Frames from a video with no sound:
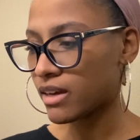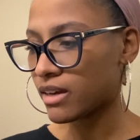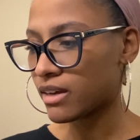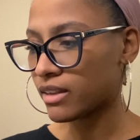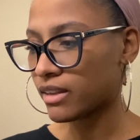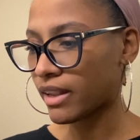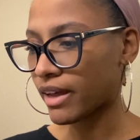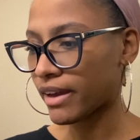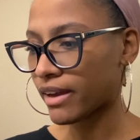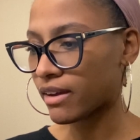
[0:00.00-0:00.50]

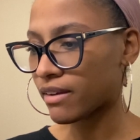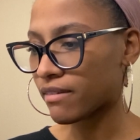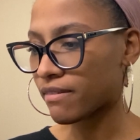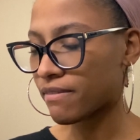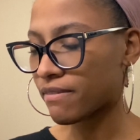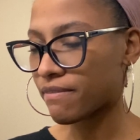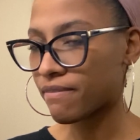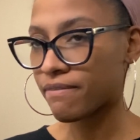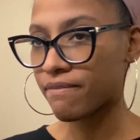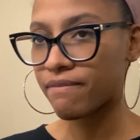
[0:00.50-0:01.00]
like
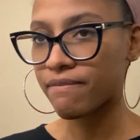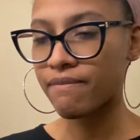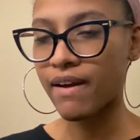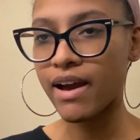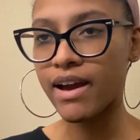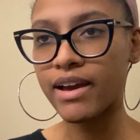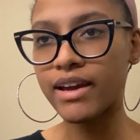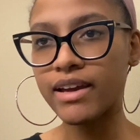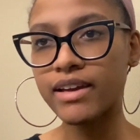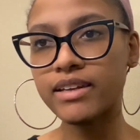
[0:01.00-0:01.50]

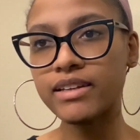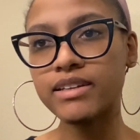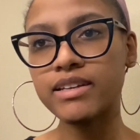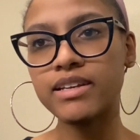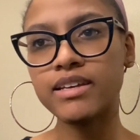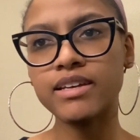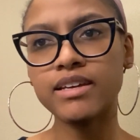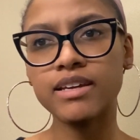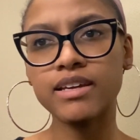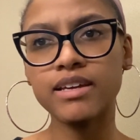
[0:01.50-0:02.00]

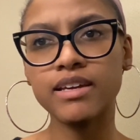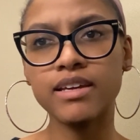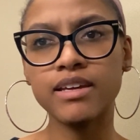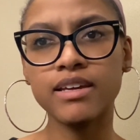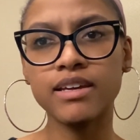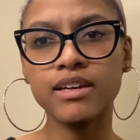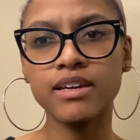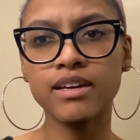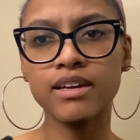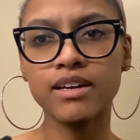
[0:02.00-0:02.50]

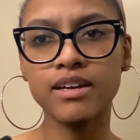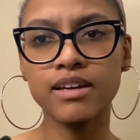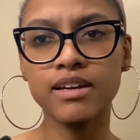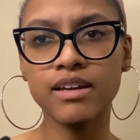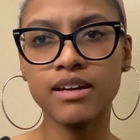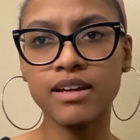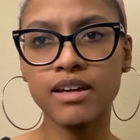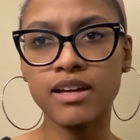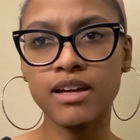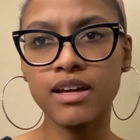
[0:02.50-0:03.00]
finding
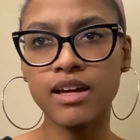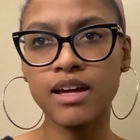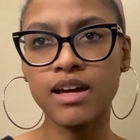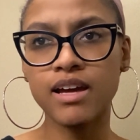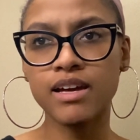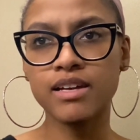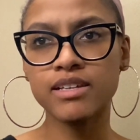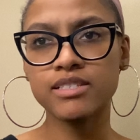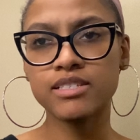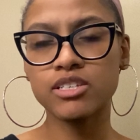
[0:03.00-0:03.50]

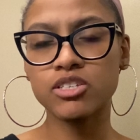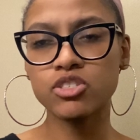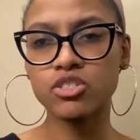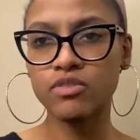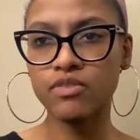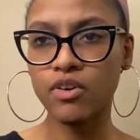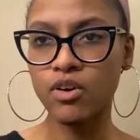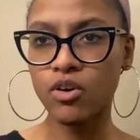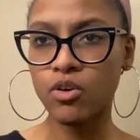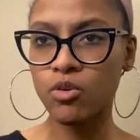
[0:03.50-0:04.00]
a sense of
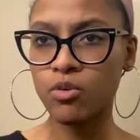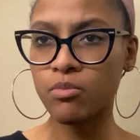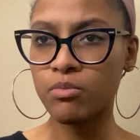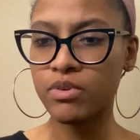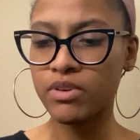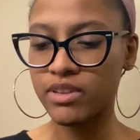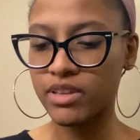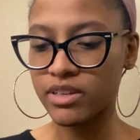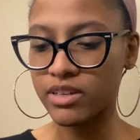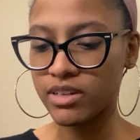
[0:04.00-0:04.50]
home
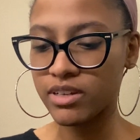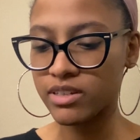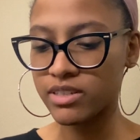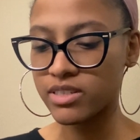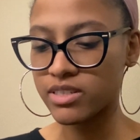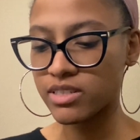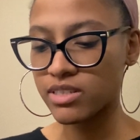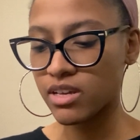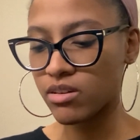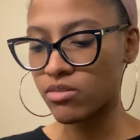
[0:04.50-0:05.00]
within
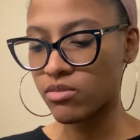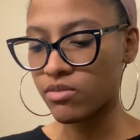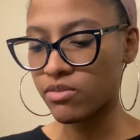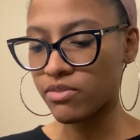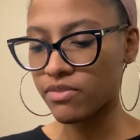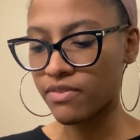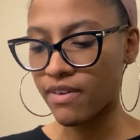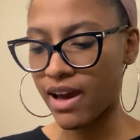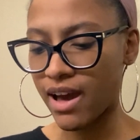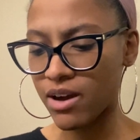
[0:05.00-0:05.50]
yourself,
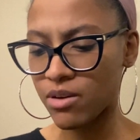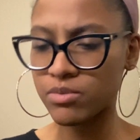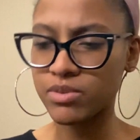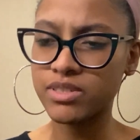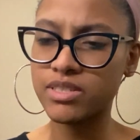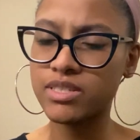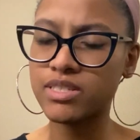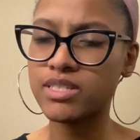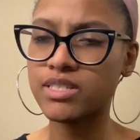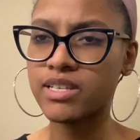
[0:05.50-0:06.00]
I would
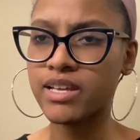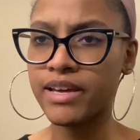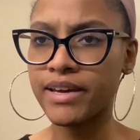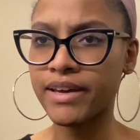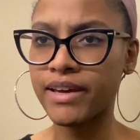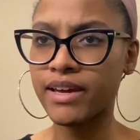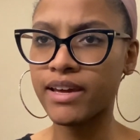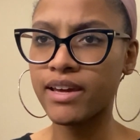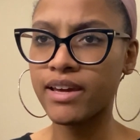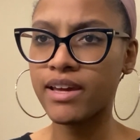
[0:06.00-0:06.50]

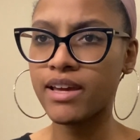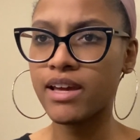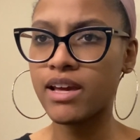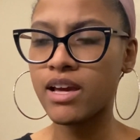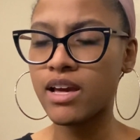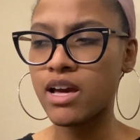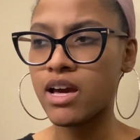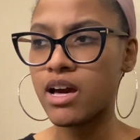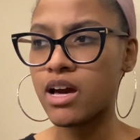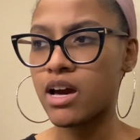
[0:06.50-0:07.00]
say,
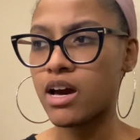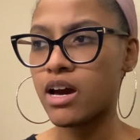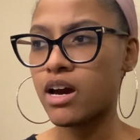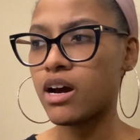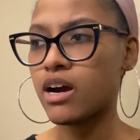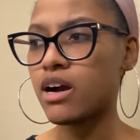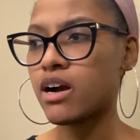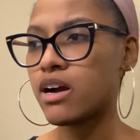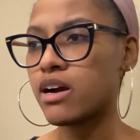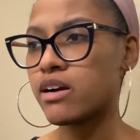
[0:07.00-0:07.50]

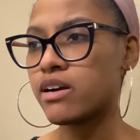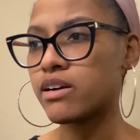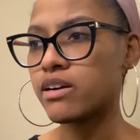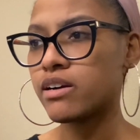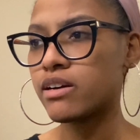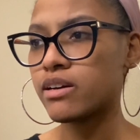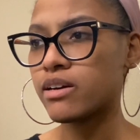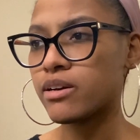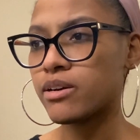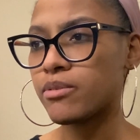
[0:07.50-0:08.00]

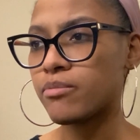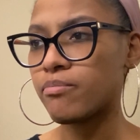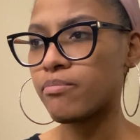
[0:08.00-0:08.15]
for